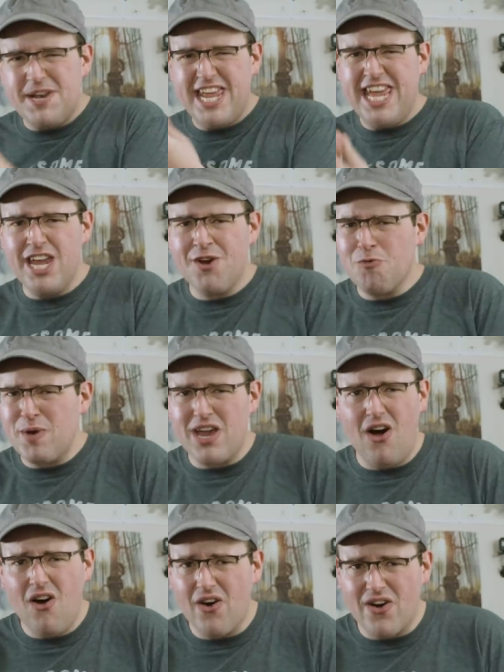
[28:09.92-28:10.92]
But here we
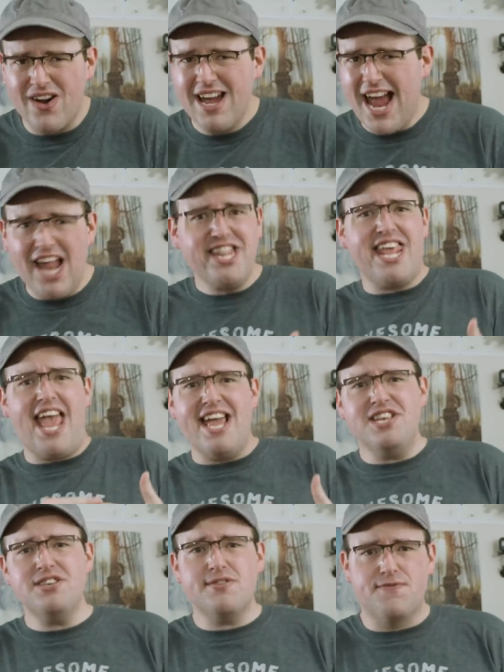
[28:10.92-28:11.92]
are at the
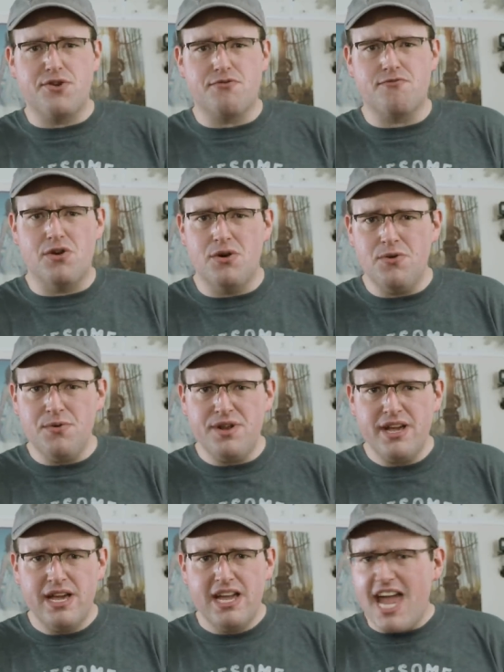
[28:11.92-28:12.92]
end of the
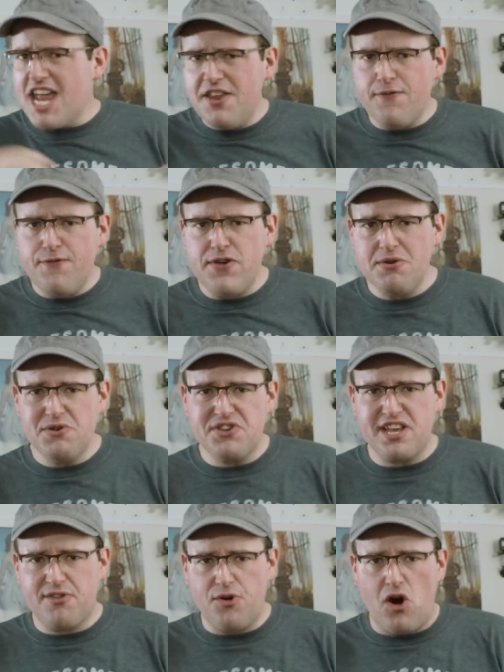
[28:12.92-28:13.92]
road, and it feels
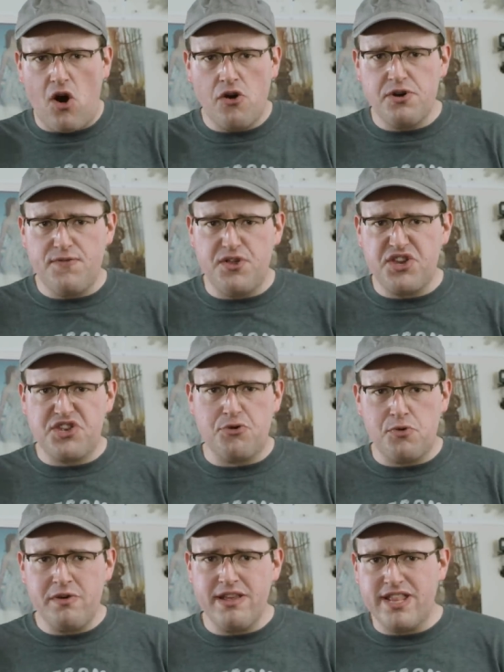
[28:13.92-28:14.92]
like the heart of the
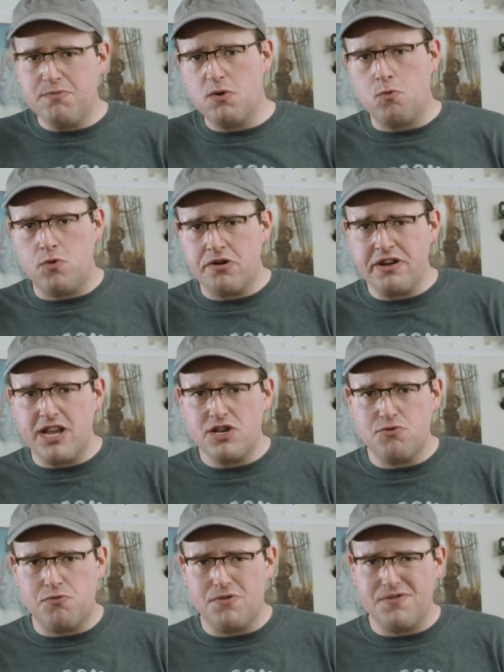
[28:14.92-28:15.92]
story they were working
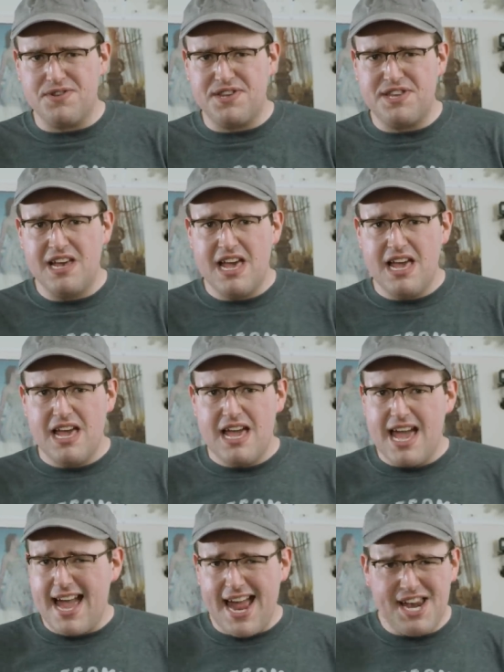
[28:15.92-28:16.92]
towards
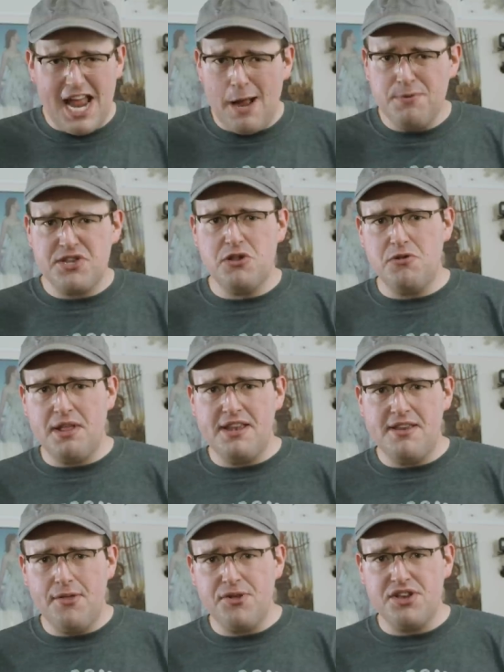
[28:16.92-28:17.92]
had absolutely
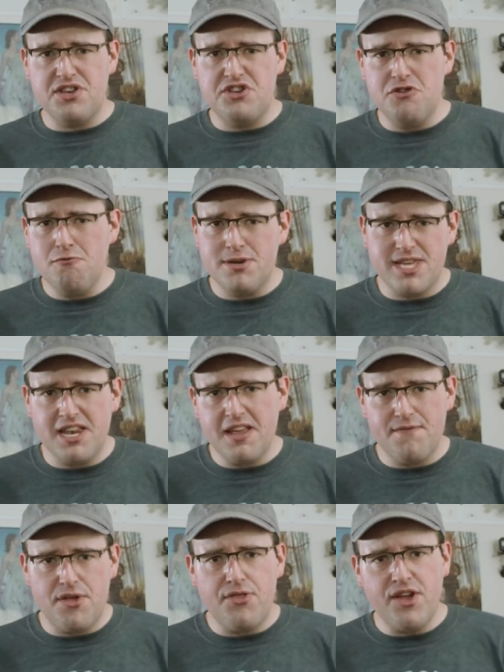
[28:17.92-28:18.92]
nothing to do with any
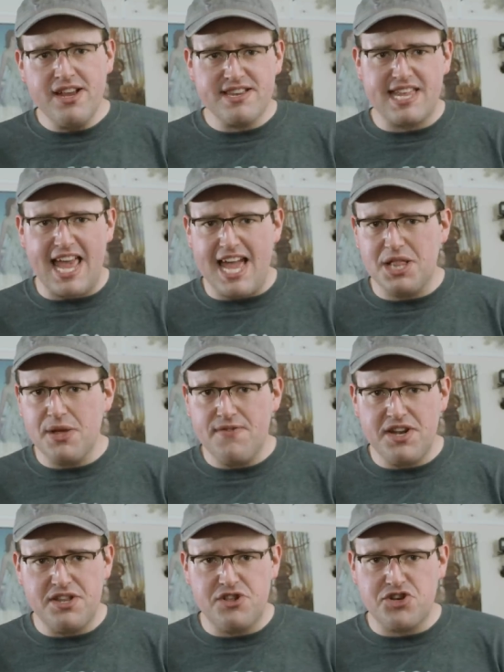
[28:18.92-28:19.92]
of the things that
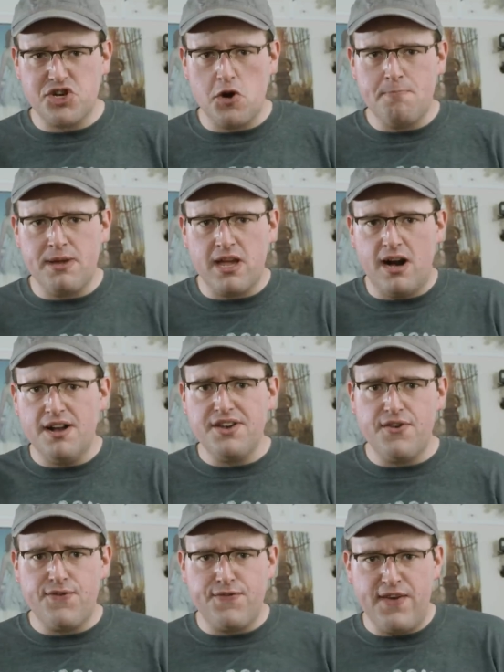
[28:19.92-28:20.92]
elevated the show beyond
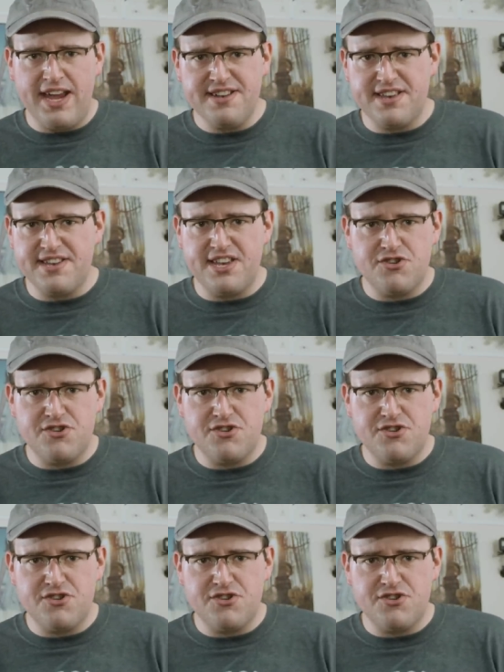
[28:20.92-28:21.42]
its fantasy